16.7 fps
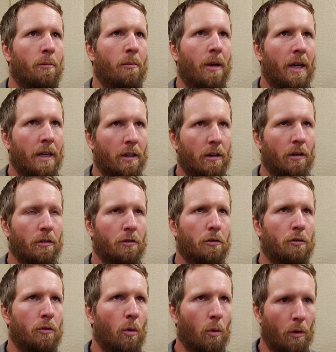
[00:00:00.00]
make are
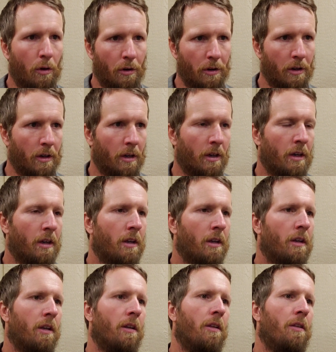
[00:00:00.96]
stored.
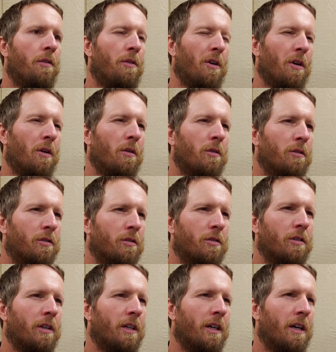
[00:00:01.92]

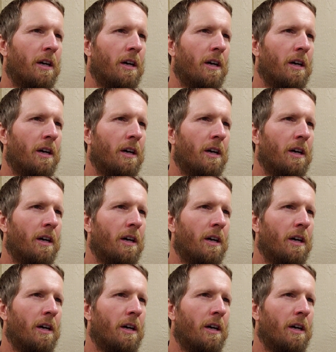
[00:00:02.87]
Those,